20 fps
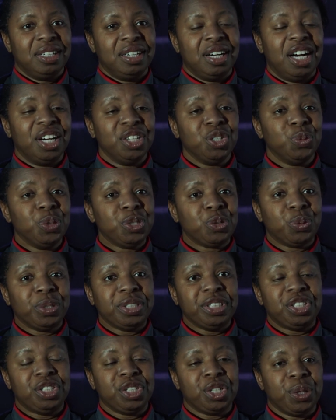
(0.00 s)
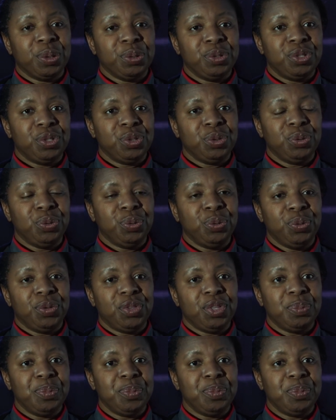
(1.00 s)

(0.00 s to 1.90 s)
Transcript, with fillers: I always wanted to go to the